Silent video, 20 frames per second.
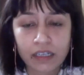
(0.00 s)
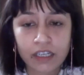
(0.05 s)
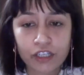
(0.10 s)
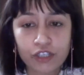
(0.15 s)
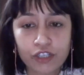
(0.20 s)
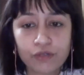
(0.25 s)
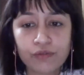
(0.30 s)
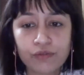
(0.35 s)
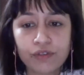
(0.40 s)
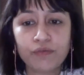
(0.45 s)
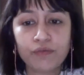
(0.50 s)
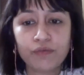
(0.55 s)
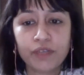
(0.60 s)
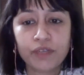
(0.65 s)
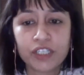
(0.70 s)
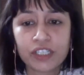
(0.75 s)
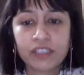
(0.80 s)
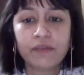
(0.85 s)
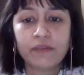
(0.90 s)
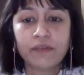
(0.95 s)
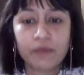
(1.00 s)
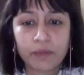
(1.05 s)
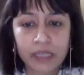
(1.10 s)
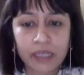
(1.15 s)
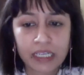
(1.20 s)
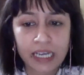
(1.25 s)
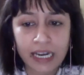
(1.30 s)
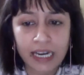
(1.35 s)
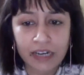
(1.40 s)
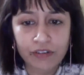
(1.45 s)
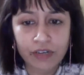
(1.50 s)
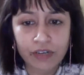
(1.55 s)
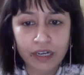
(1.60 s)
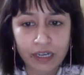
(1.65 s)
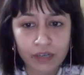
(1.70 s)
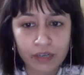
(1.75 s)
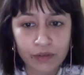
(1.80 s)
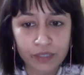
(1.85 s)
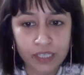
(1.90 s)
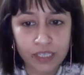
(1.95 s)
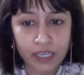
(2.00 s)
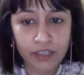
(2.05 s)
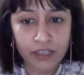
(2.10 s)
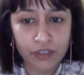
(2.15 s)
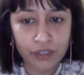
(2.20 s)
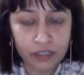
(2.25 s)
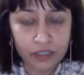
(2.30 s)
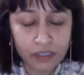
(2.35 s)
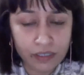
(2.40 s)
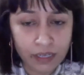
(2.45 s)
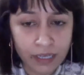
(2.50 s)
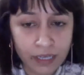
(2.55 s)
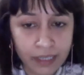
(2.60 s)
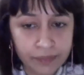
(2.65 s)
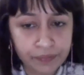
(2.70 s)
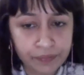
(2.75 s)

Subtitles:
issues in which there were multilateral negotiations,